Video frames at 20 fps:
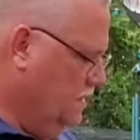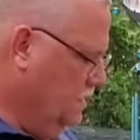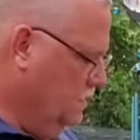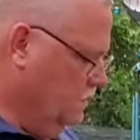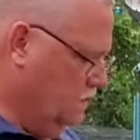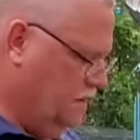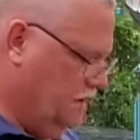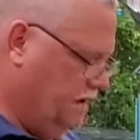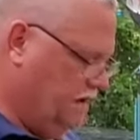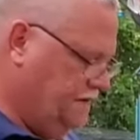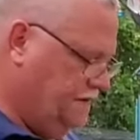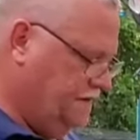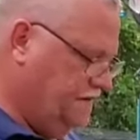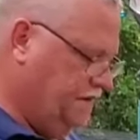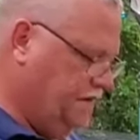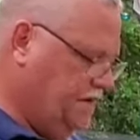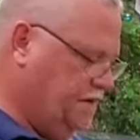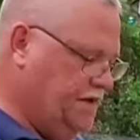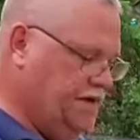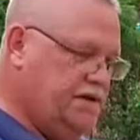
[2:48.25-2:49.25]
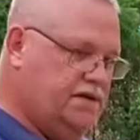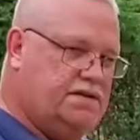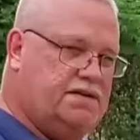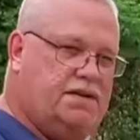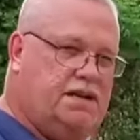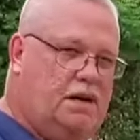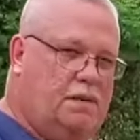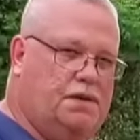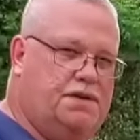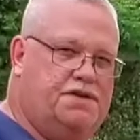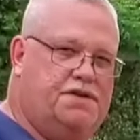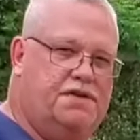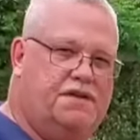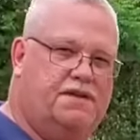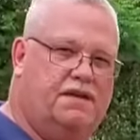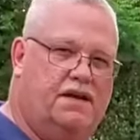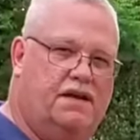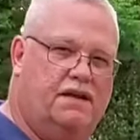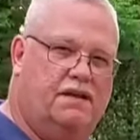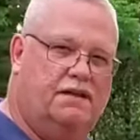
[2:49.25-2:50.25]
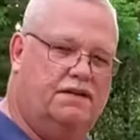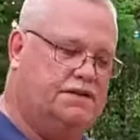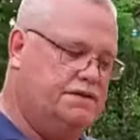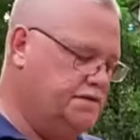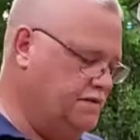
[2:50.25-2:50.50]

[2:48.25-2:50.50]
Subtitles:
we're going to fill these sandwich containers